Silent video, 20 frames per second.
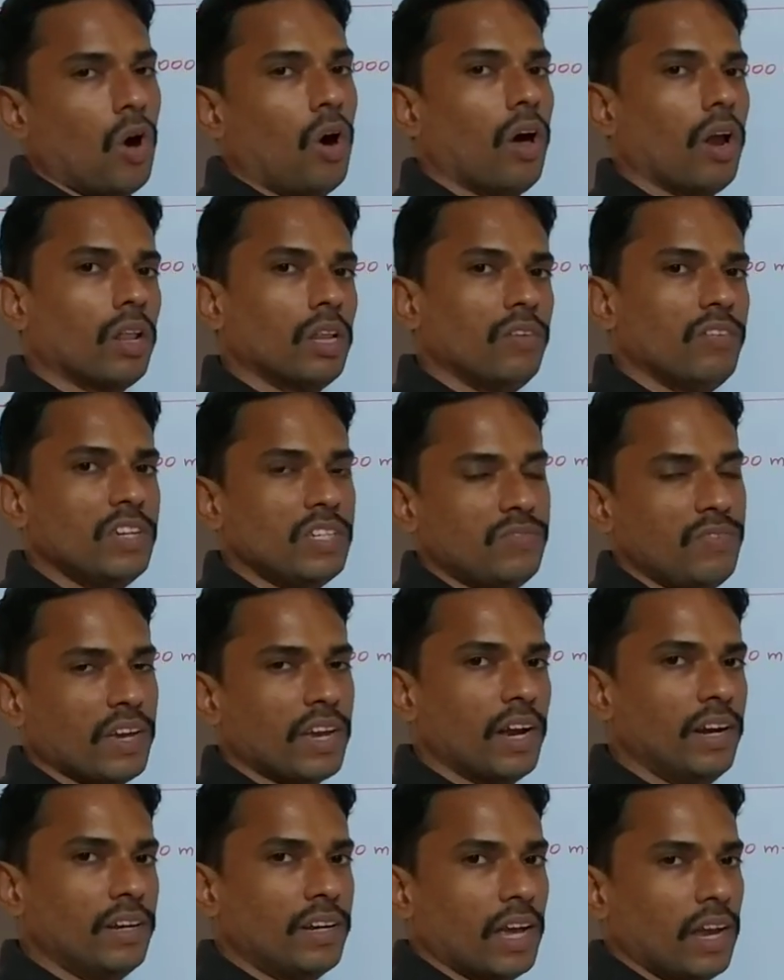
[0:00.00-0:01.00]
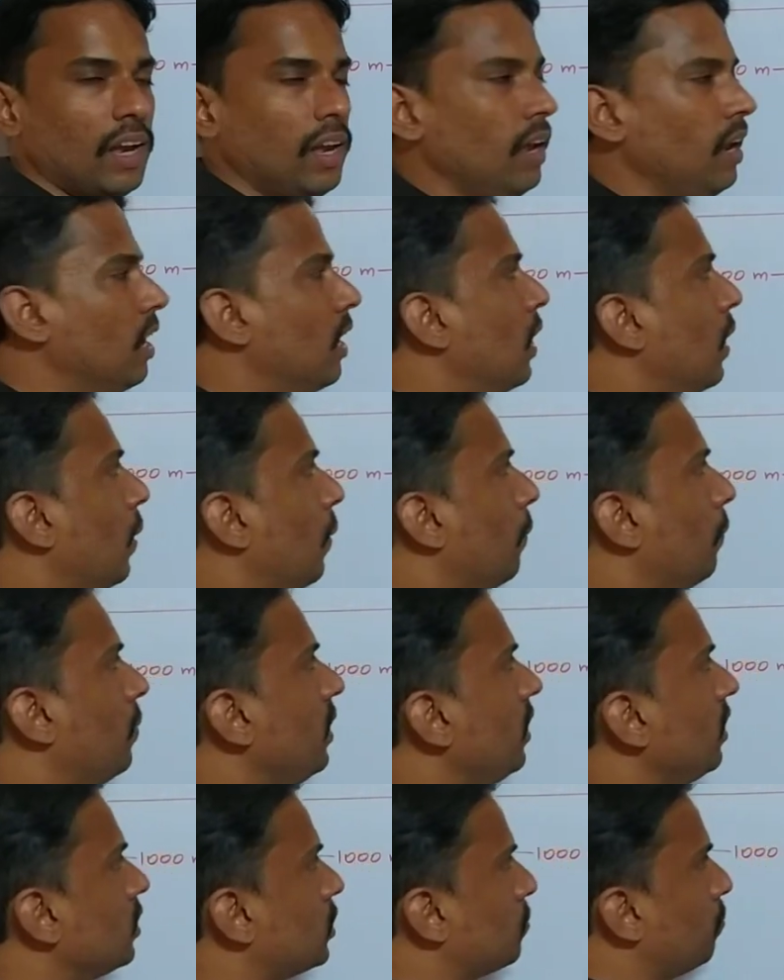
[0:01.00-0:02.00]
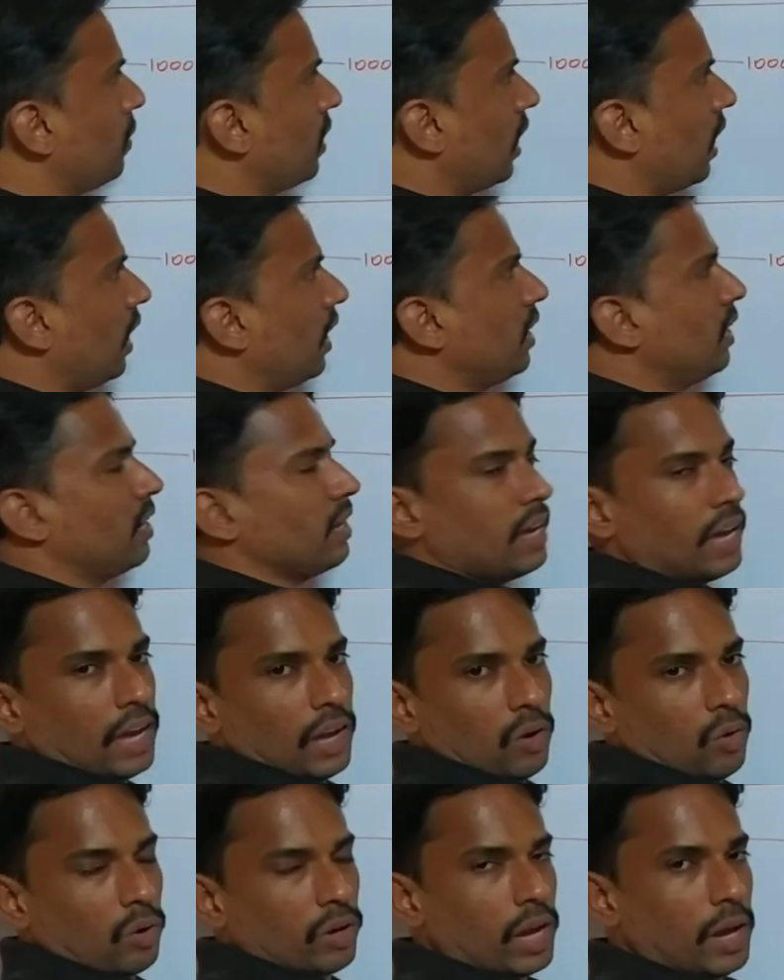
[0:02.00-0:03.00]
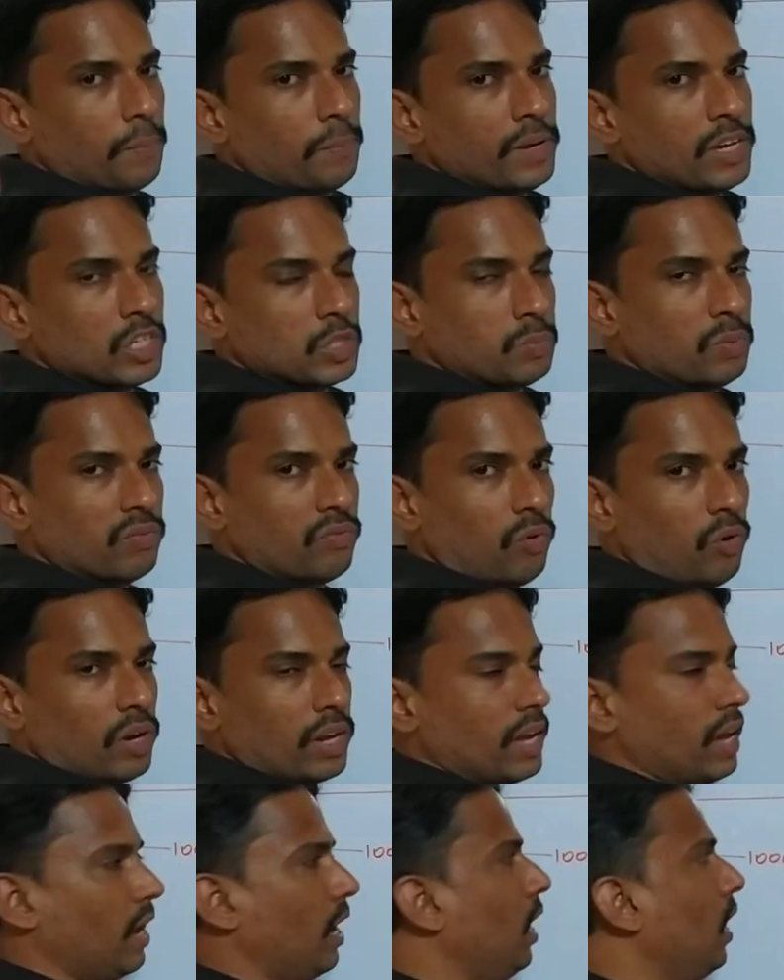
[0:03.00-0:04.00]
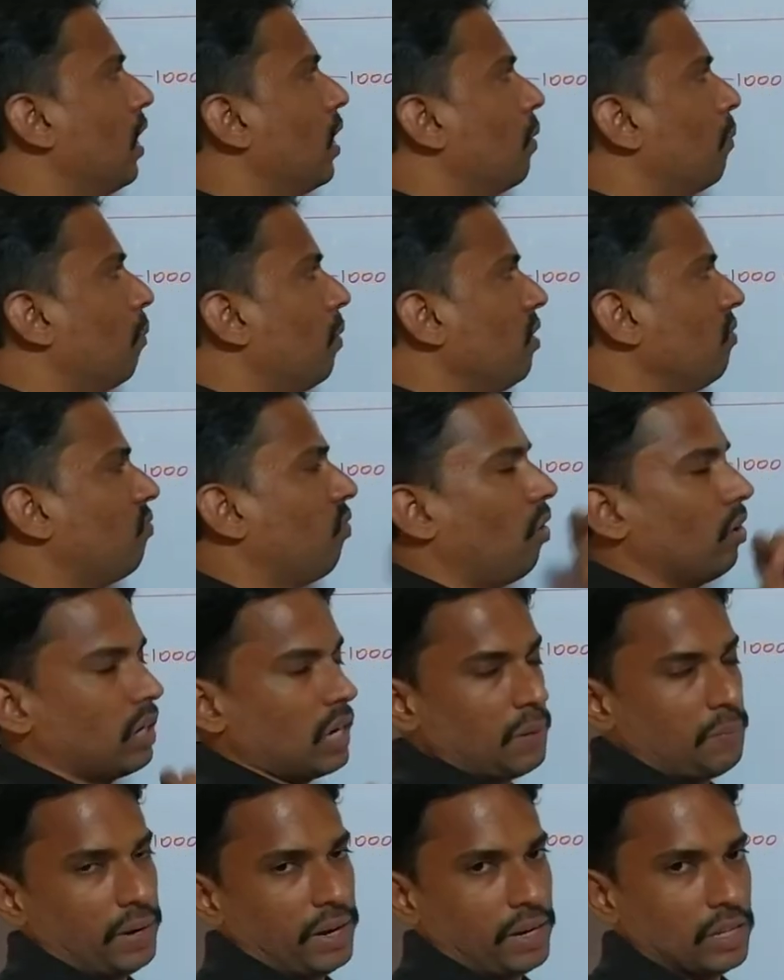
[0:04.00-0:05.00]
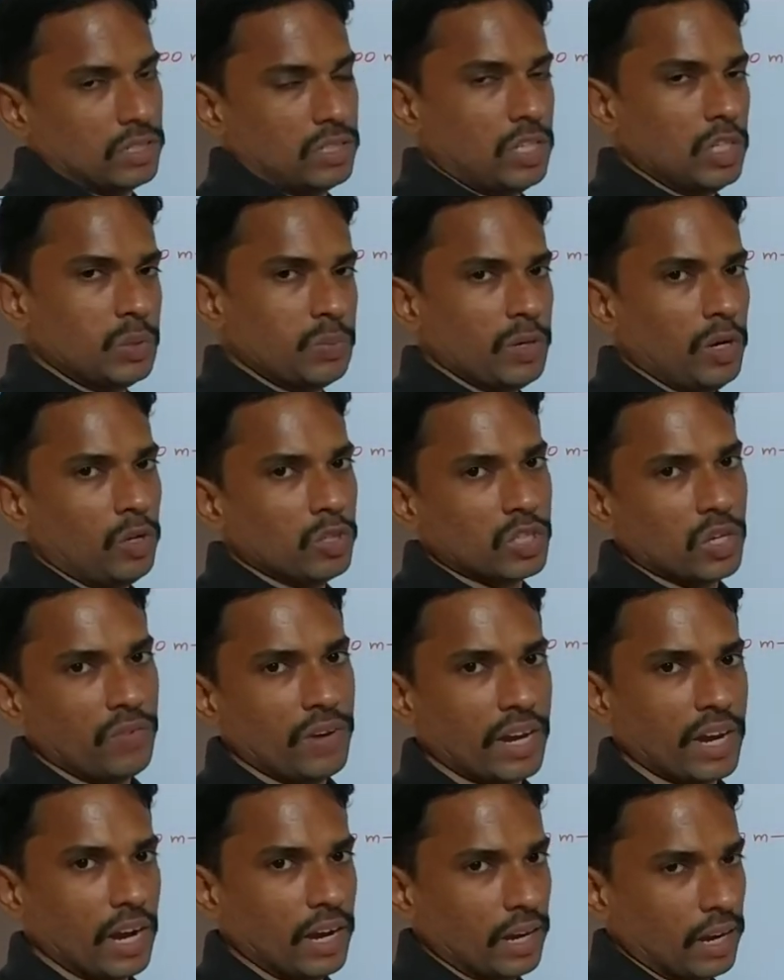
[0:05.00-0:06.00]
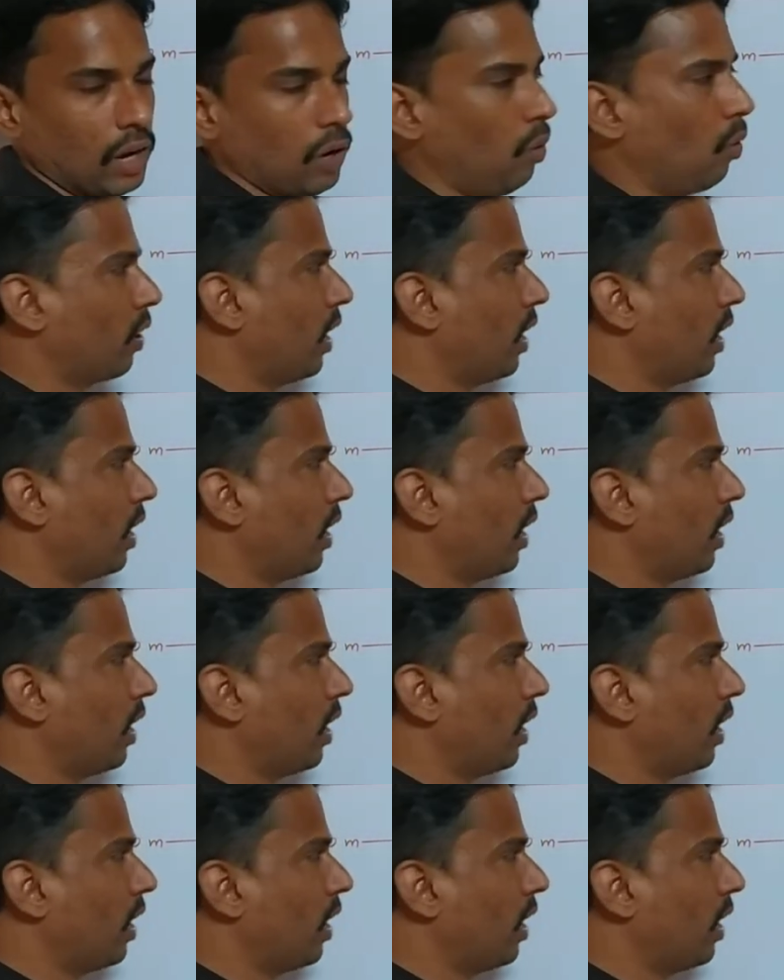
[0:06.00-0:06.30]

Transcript: Or otherwise we can tell B is behind A, okay, B is before A by 40 meters. This way also we can tell,